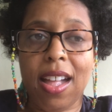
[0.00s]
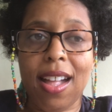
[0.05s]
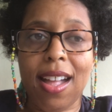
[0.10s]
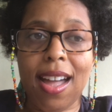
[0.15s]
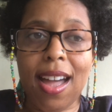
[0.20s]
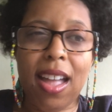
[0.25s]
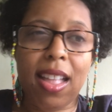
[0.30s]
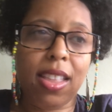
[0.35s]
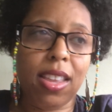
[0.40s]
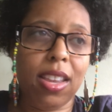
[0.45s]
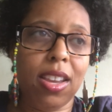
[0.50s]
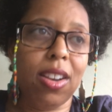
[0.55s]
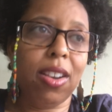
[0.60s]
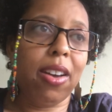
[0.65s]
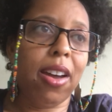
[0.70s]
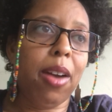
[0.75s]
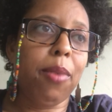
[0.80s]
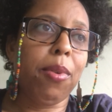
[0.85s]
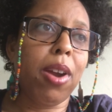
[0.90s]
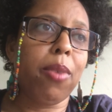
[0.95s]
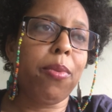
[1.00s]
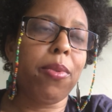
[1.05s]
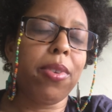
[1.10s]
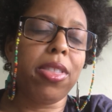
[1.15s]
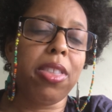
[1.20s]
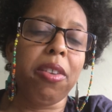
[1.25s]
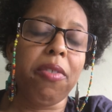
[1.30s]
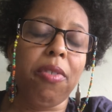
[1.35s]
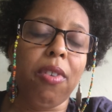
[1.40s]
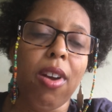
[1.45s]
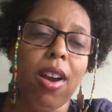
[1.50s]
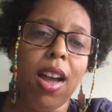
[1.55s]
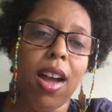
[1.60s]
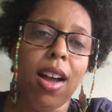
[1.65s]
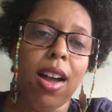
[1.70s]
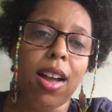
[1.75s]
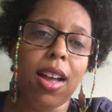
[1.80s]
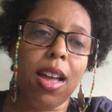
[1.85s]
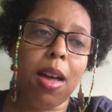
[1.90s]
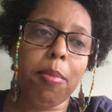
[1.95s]
I worked with it for
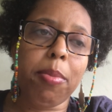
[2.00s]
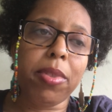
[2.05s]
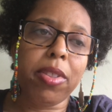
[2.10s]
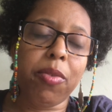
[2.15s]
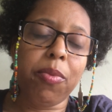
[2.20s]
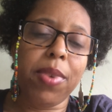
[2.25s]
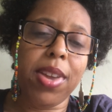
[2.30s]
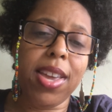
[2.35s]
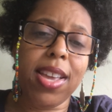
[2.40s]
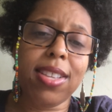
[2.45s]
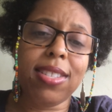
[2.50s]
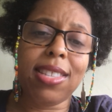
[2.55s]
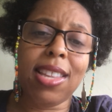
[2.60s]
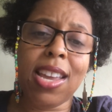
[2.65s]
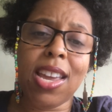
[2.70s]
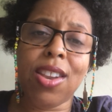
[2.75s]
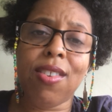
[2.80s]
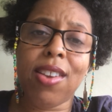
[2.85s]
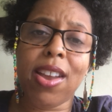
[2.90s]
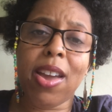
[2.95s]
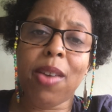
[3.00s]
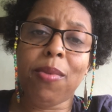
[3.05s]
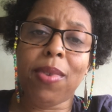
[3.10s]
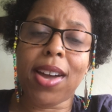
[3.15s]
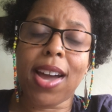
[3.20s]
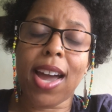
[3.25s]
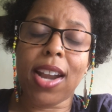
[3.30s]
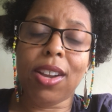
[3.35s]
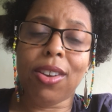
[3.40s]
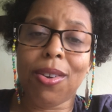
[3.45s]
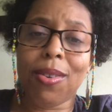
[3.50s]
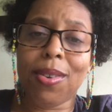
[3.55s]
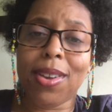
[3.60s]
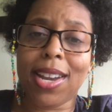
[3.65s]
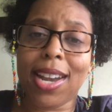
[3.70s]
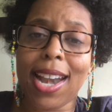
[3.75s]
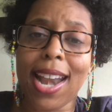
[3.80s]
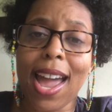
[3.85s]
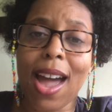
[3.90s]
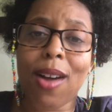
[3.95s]
a couple of weeks. The internet will kind of go in
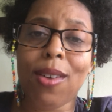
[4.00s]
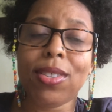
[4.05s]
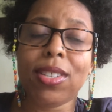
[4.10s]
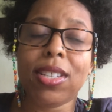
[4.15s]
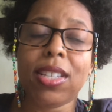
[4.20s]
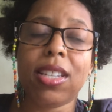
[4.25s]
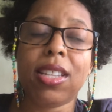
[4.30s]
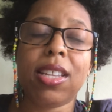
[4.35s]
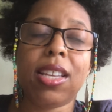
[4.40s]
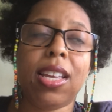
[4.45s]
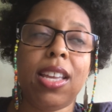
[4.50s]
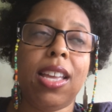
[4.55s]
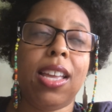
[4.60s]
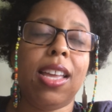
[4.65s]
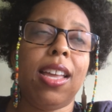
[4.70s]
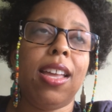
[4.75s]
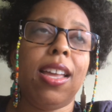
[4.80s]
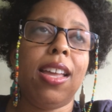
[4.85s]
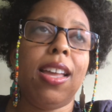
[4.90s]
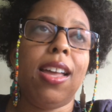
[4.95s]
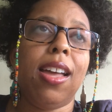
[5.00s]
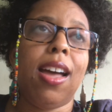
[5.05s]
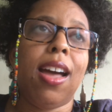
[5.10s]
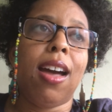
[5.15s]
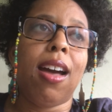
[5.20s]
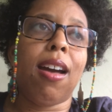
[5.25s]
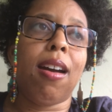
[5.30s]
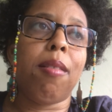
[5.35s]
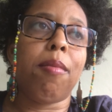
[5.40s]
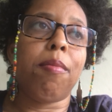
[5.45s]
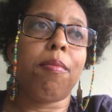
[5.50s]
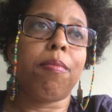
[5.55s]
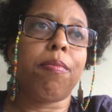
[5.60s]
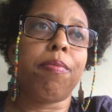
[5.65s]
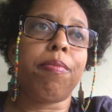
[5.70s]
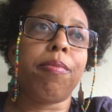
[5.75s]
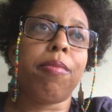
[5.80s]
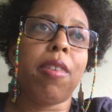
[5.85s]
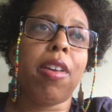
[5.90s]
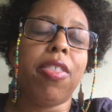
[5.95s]
and out.
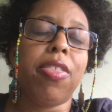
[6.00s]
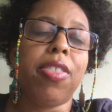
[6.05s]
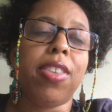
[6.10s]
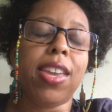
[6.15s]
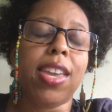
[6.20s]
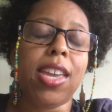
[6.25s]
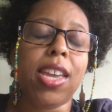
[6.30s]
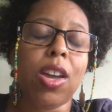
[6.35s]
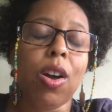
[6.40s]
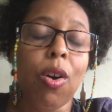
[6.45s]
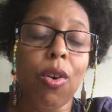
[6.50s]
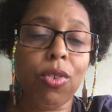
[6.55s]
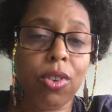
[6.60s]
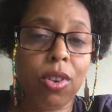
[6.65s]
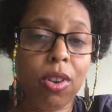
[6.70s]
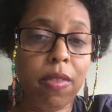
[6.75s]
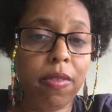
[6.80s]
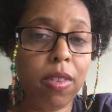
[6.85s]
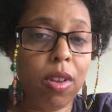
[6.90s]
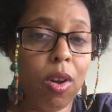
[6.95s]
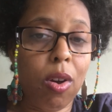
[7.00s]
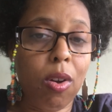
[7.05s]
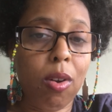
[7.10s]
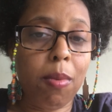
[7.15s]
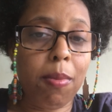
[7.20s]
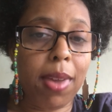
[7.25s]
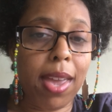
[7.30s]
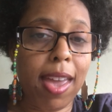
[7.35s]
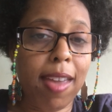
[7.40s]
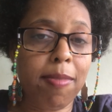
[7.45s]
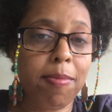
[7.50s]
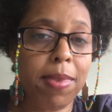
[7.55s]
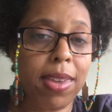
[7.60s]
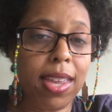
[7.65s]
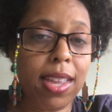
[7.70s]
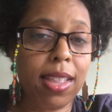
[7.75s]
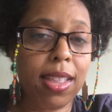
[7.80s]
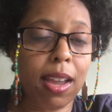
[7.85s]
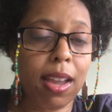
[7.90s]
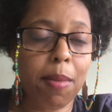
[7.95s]
The owner of the home gave
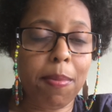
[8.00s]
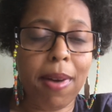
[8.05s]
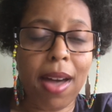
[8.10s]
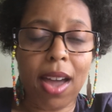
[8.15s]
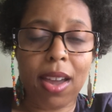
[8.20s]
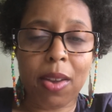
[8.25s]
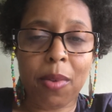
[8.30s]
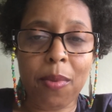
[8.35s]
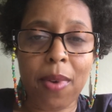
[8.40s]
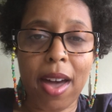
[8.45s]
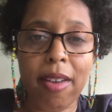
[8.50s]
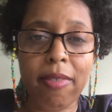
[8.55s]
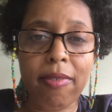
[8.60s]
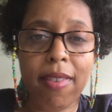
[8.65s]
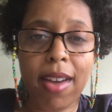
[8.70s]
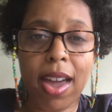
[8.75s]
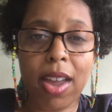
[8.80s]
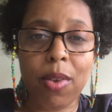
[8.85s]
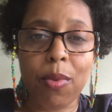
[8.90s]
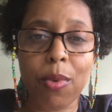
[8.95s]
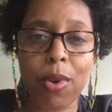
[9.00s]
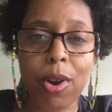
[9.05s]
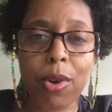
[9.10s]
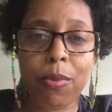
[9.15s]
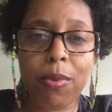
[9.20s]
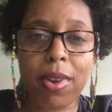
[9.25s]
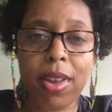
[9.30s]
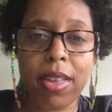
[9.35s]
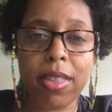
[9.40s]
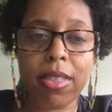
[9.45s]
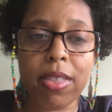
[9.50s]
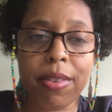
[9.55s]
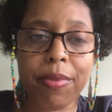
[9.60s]
me like a pocket Wi-Fi to work with